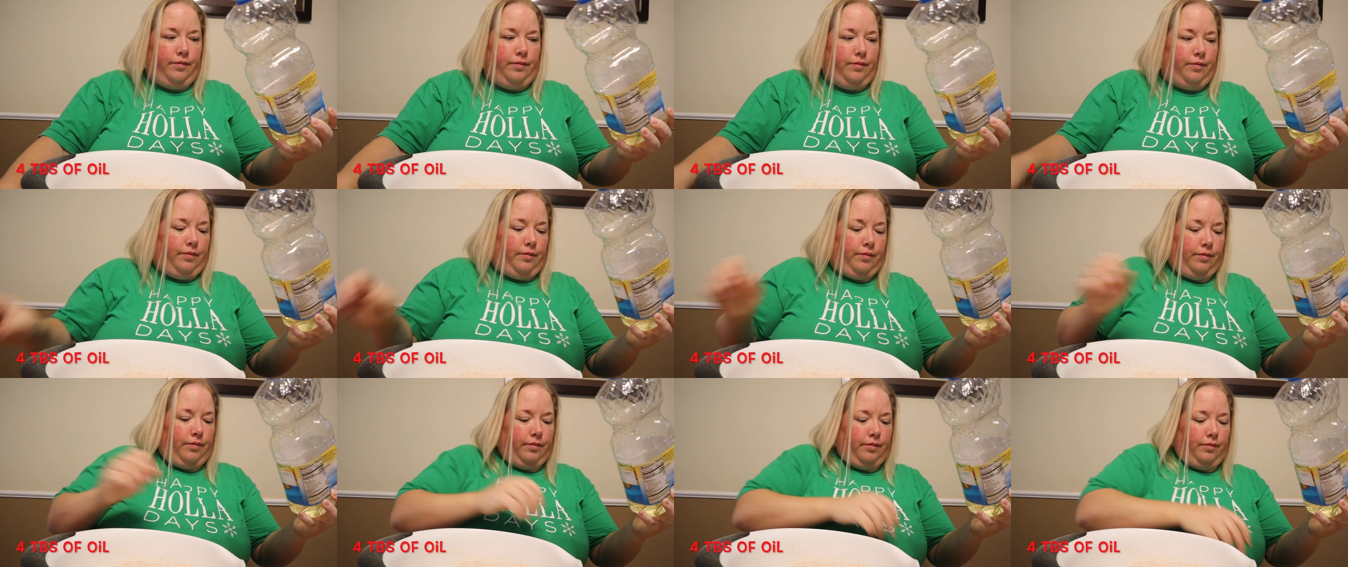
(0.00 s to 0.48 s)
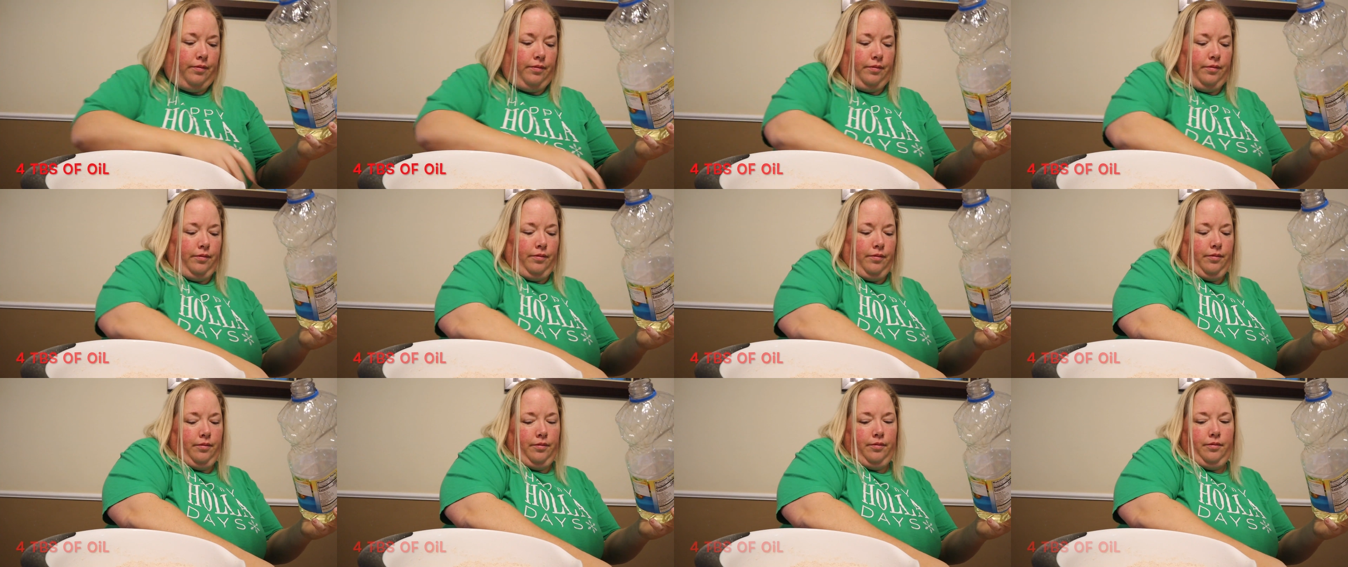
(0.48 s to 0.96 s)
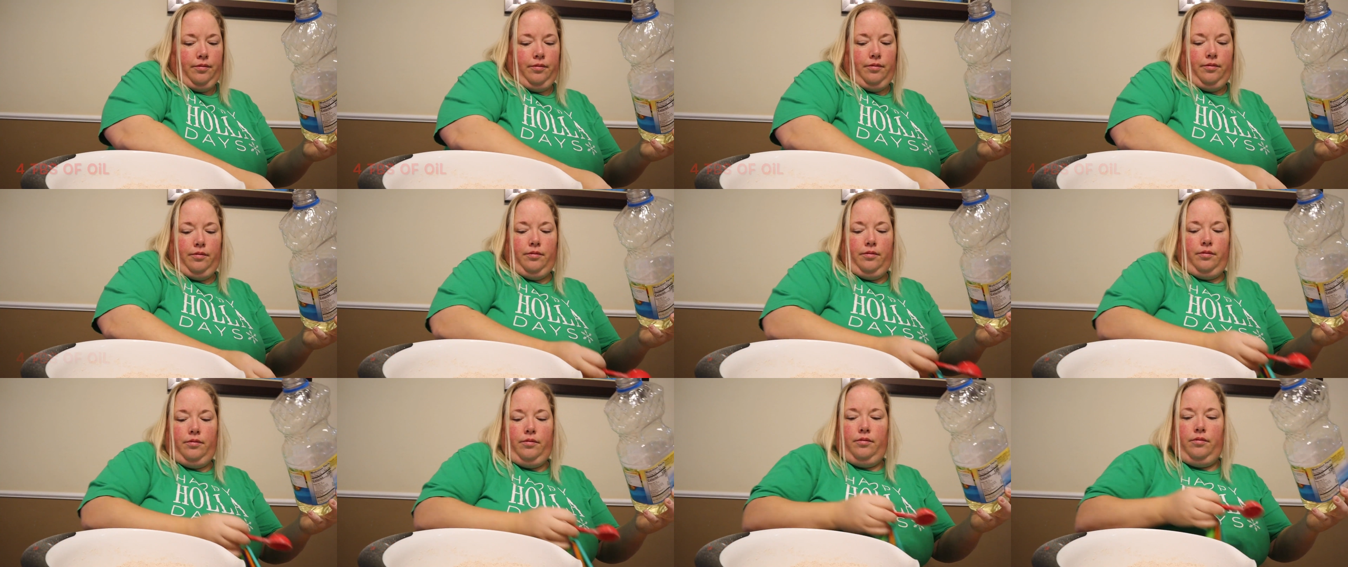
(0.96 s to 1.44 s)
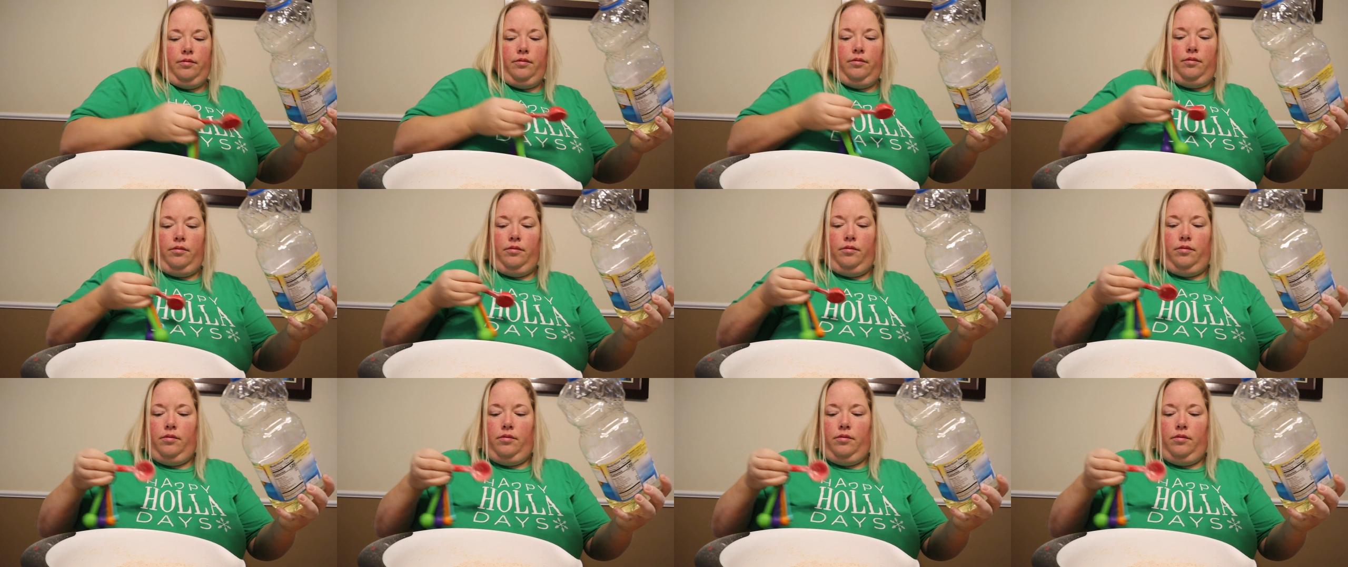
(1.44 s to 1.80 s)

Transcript: Nothing is said.